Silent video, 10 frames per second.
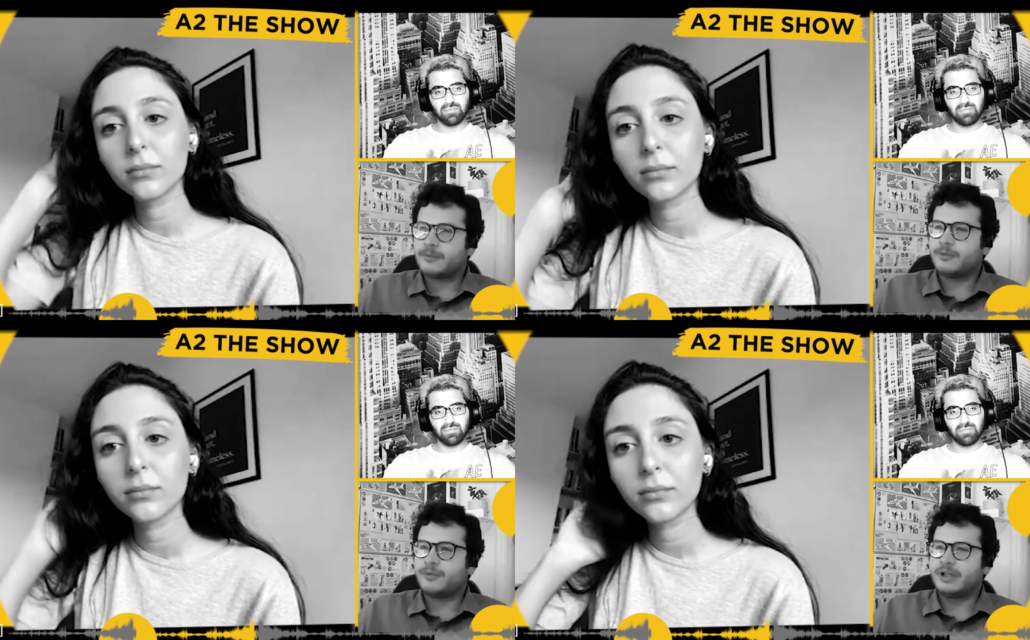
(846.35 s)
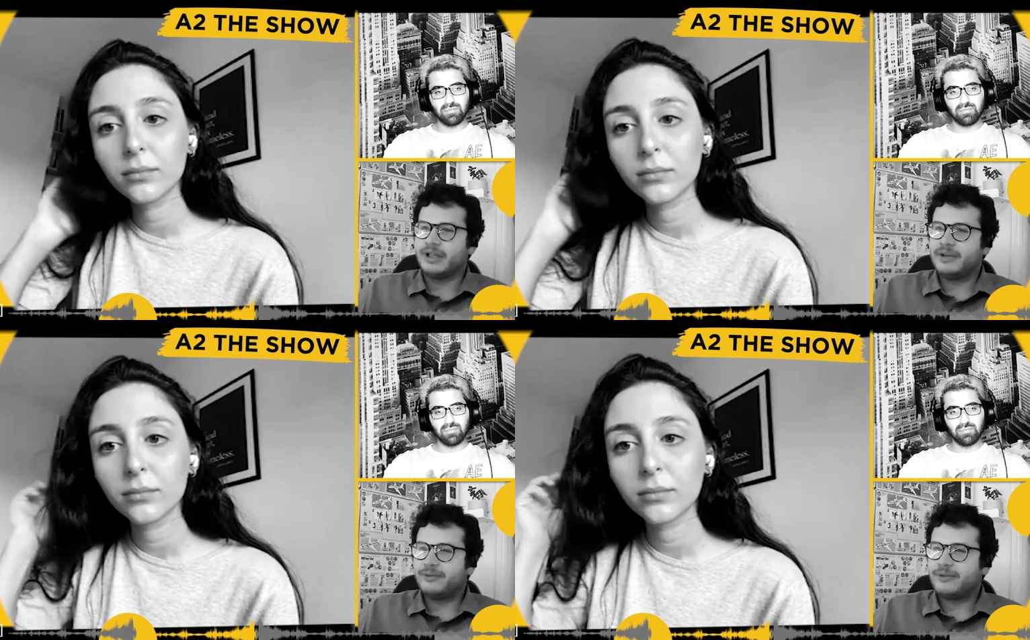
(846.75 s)

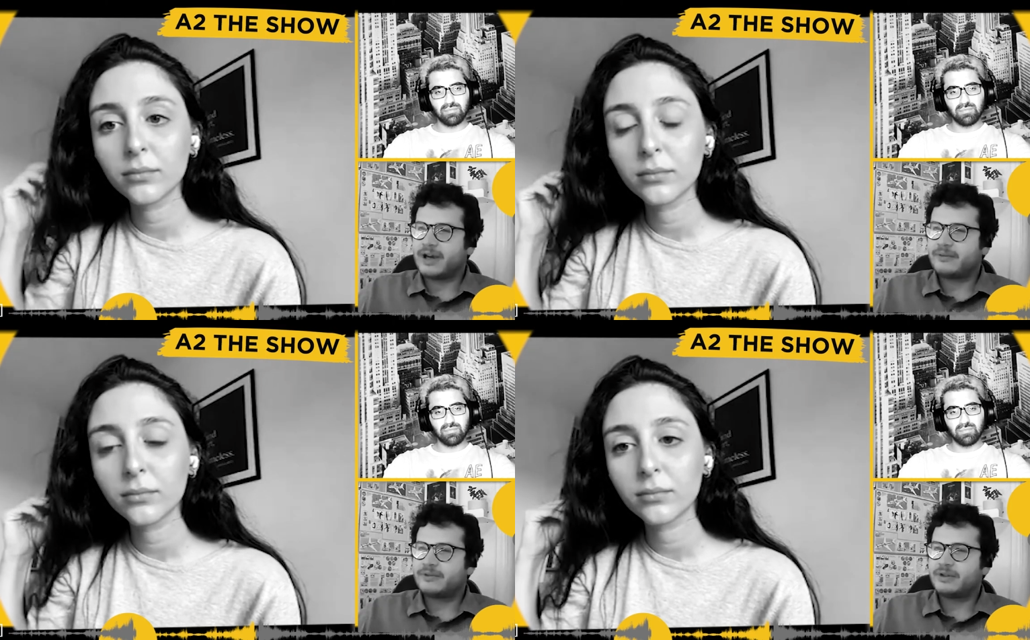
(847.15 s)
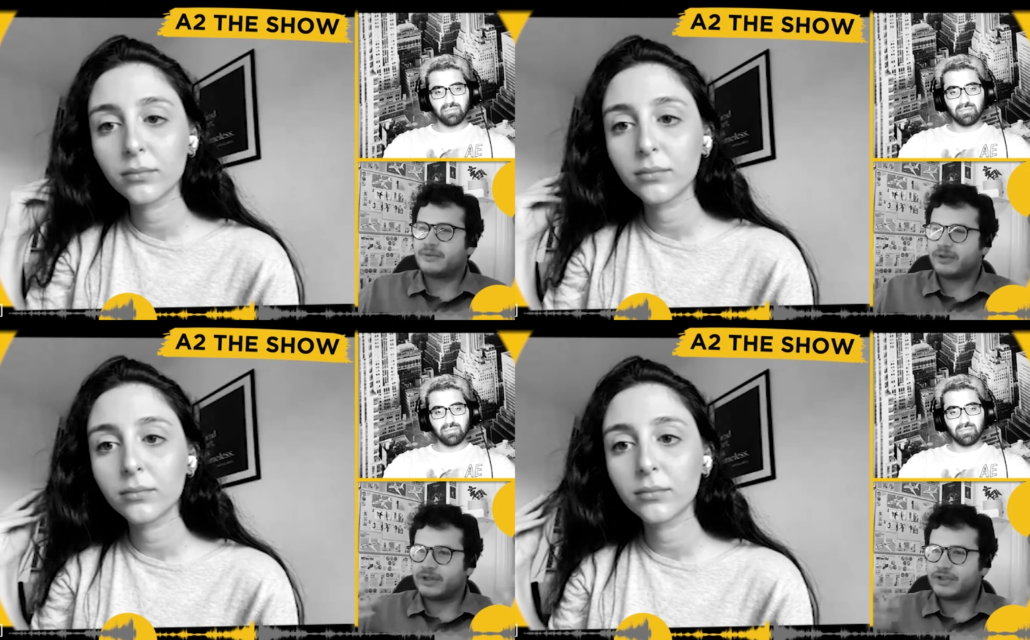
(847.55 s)
Speaker 1: relief after
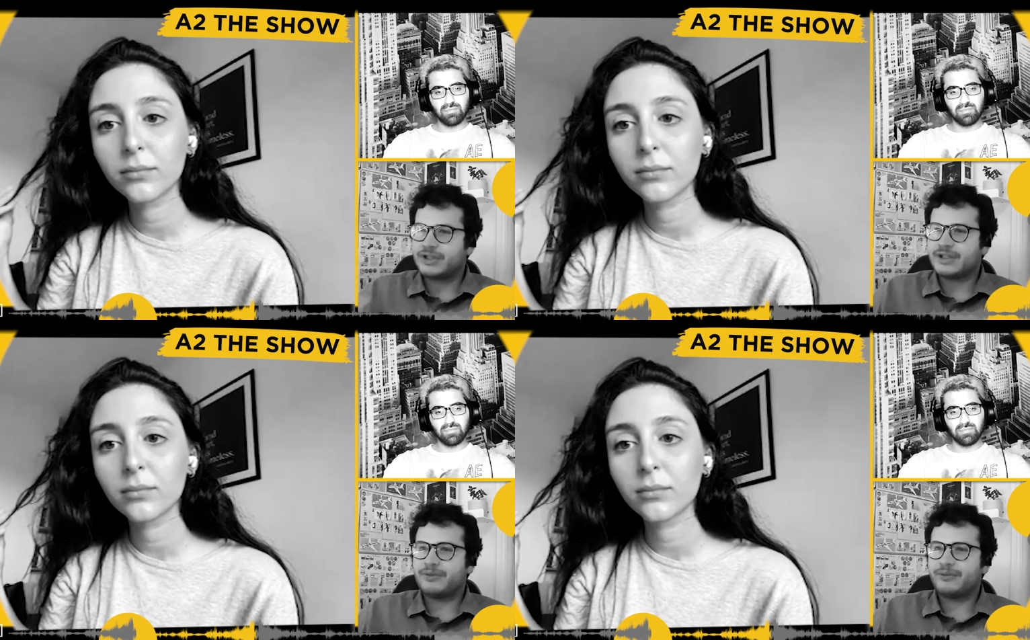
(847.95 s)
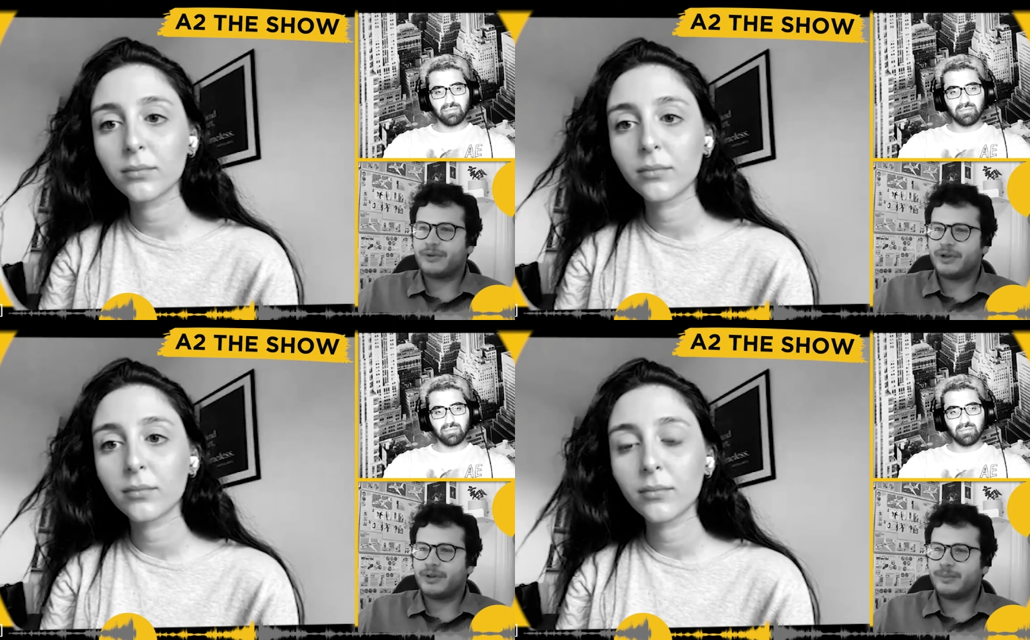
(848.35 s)
finishing the
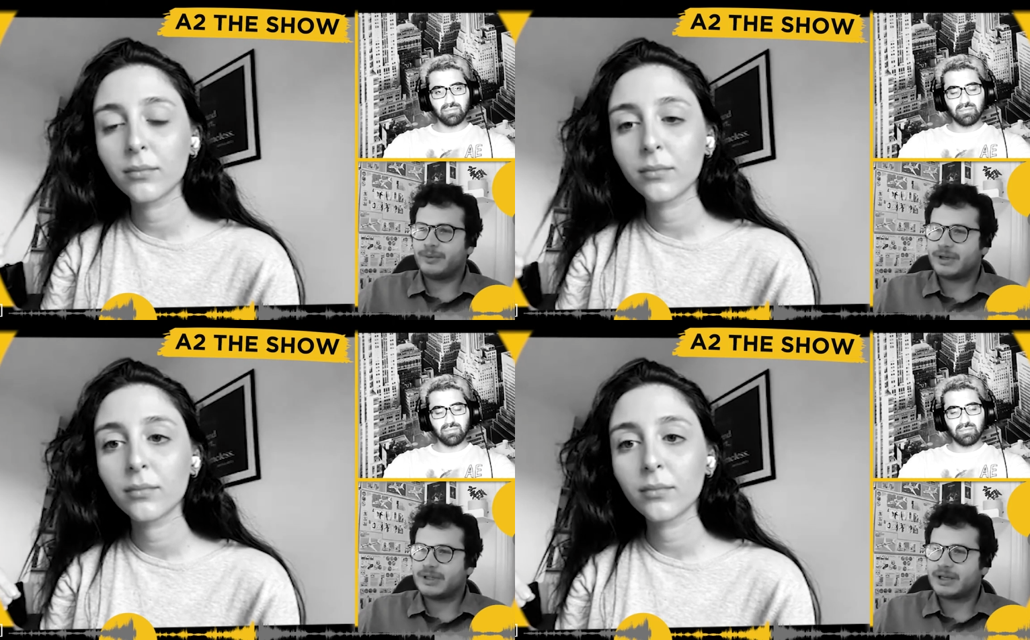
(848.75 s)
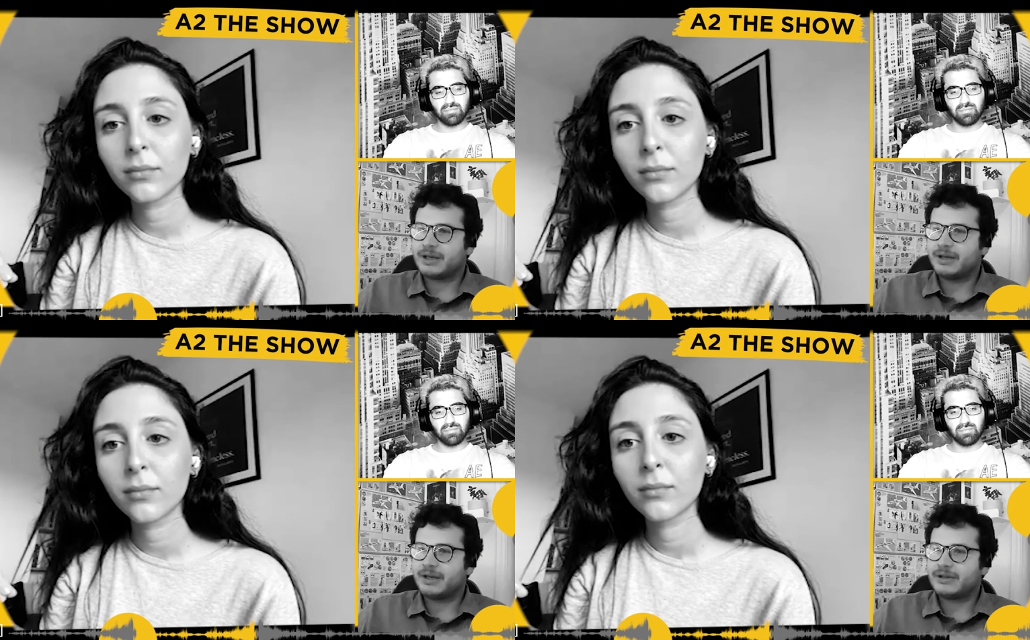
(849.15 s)
film because
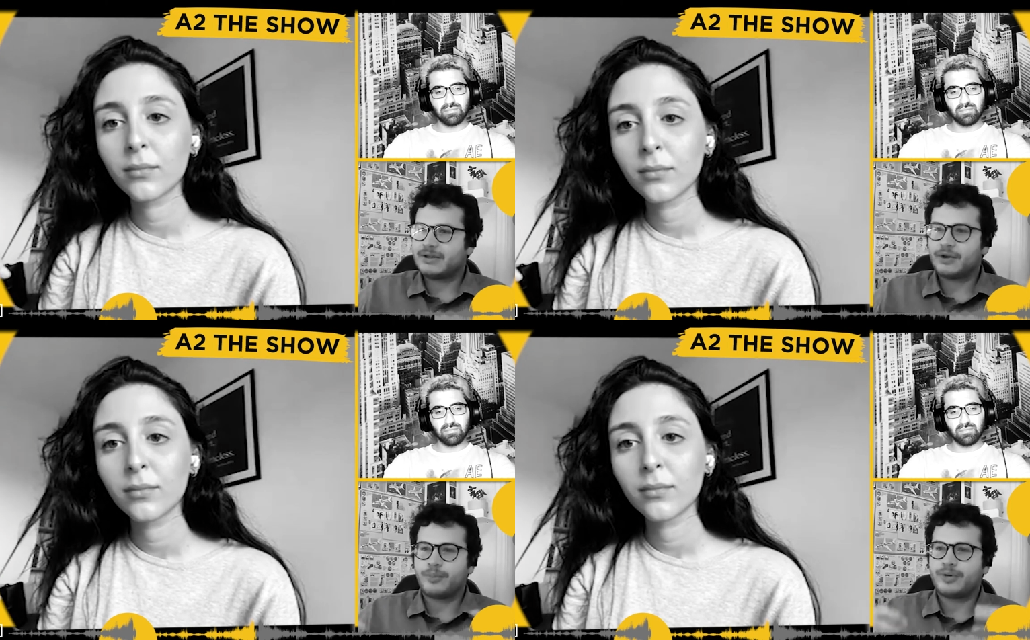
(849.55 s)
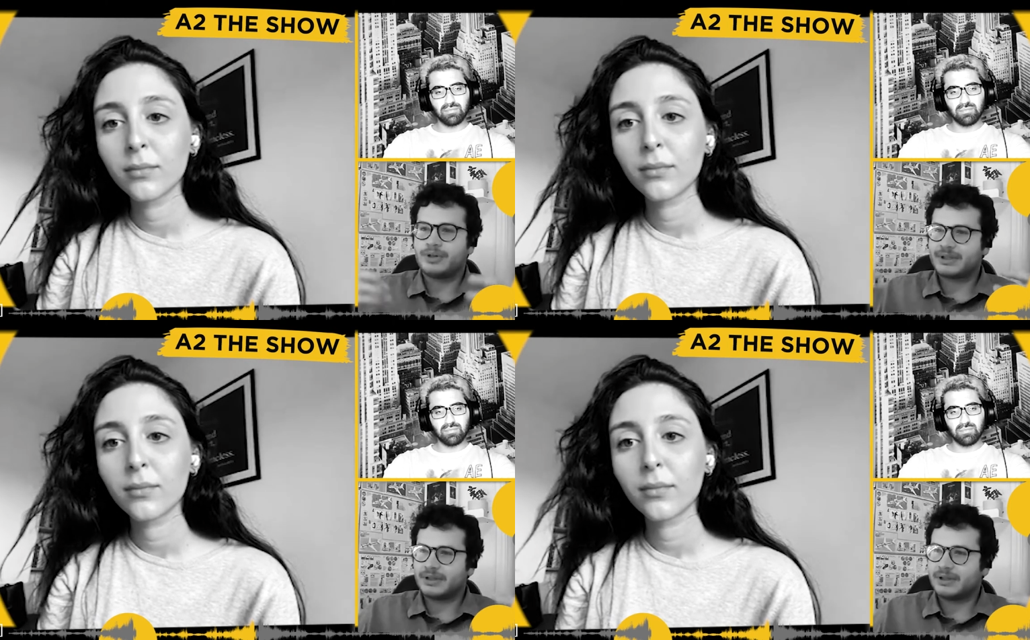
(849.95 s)
it's so
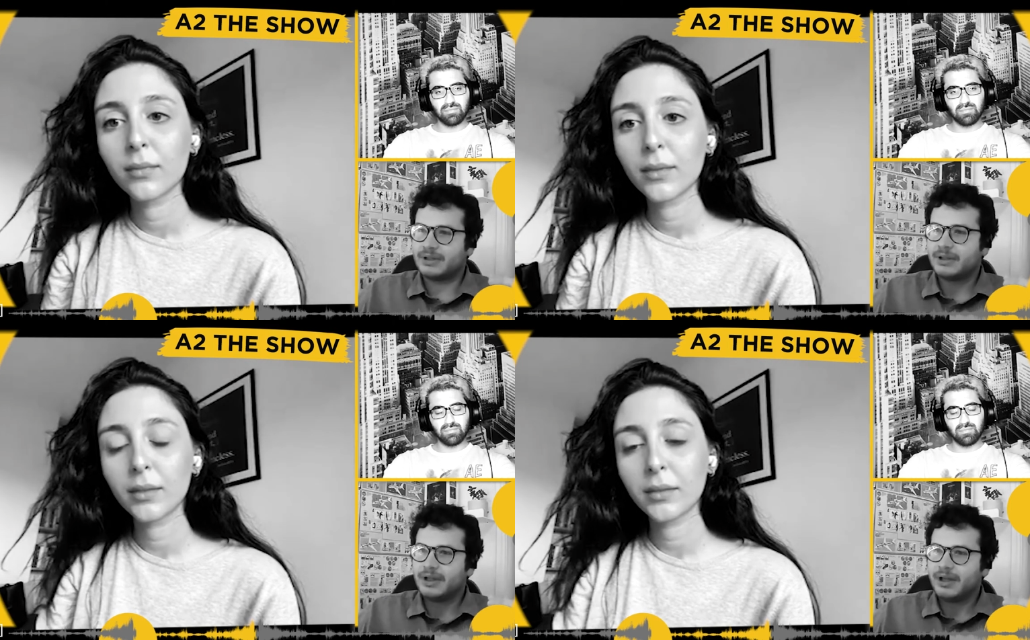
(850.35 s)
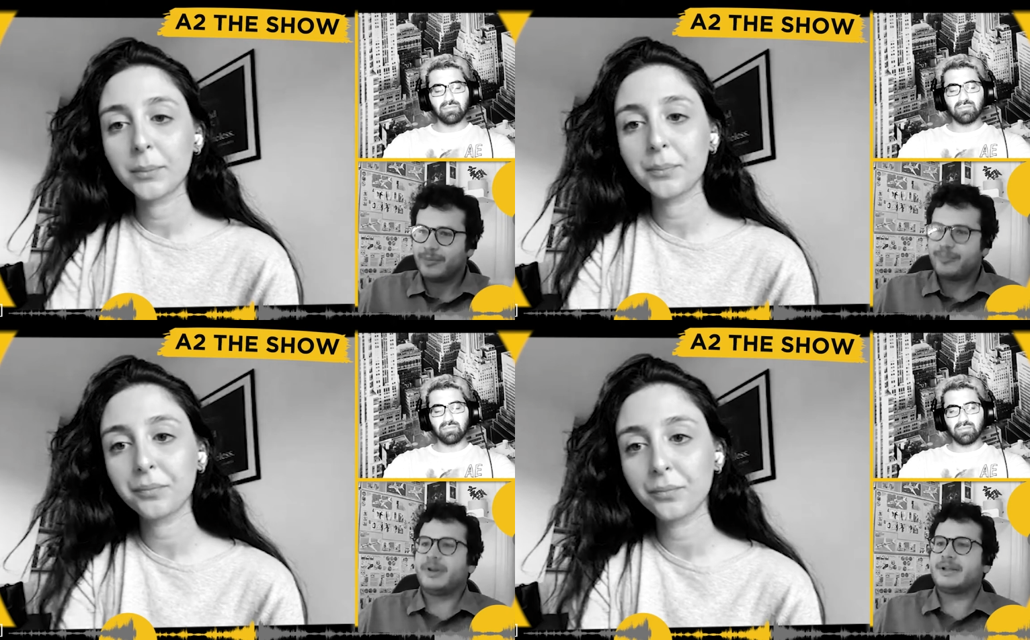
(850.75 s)
personal
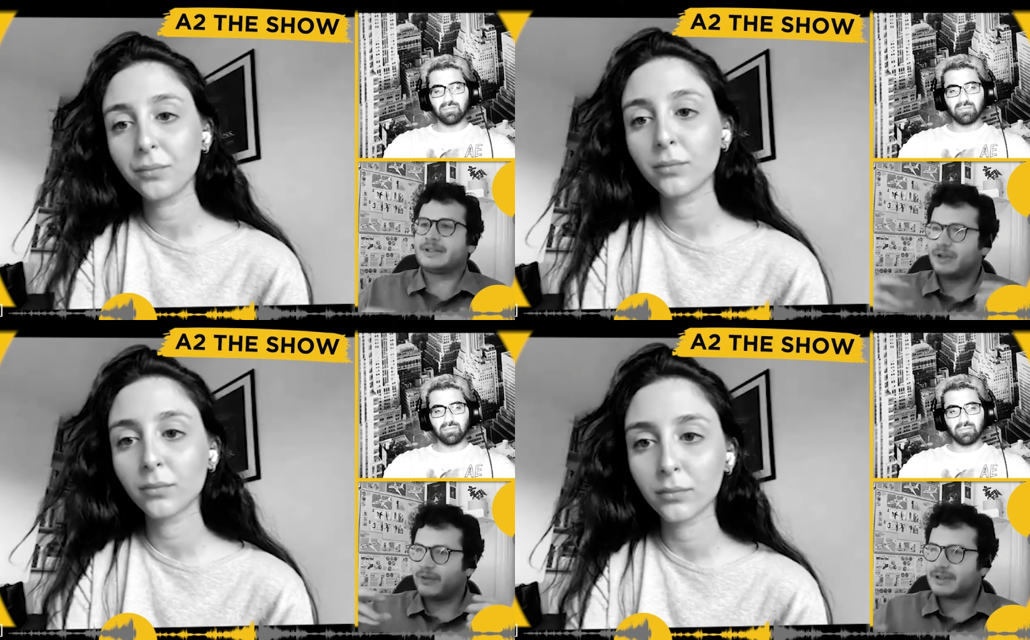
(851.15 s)
plus all the mm-hmm.